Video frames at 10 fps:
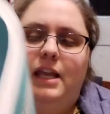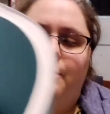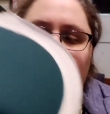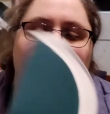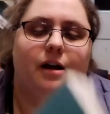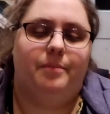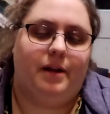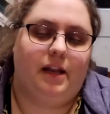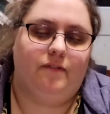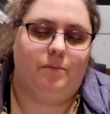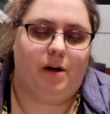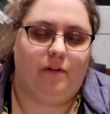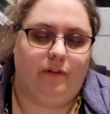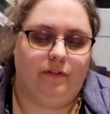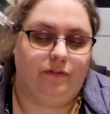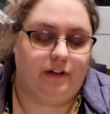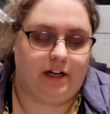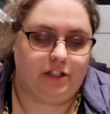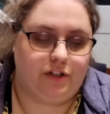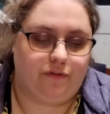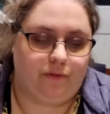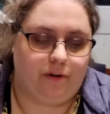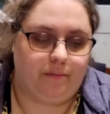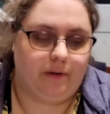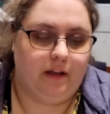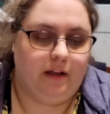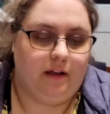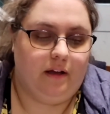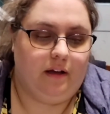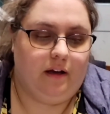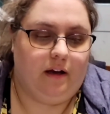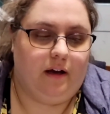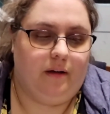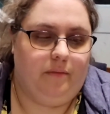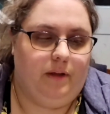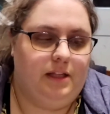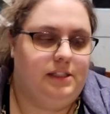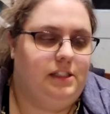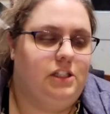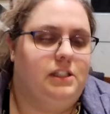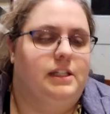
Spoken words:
keeping it up, and I even bought one for next year for him. It's just